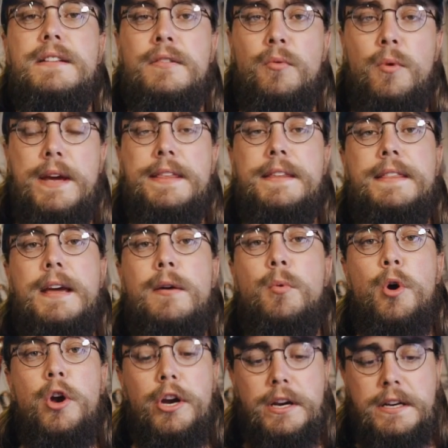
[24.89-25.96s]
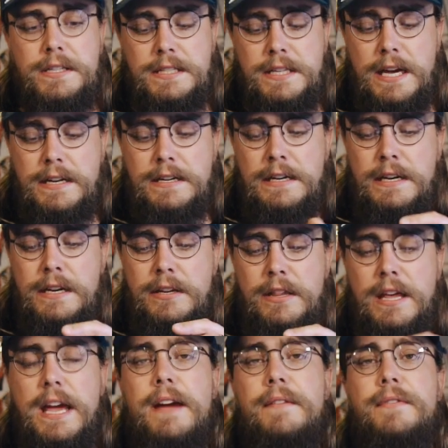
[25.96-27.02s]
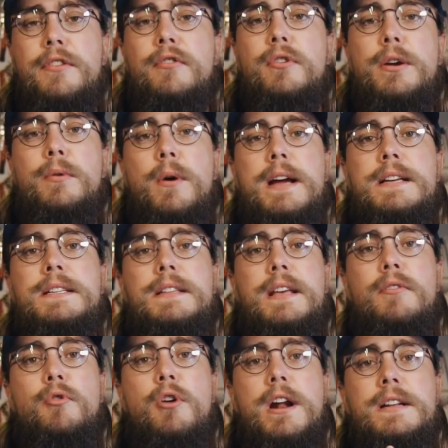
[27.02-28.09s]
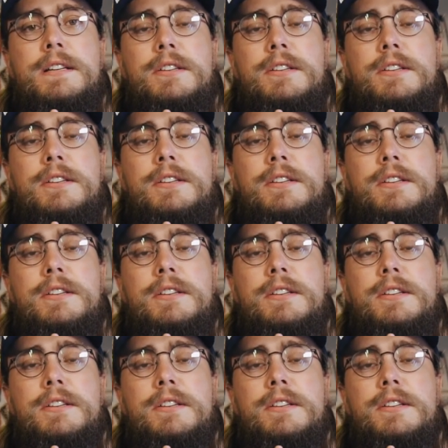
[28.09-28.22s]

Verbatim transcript: the way that they work is that they have three ways that they run.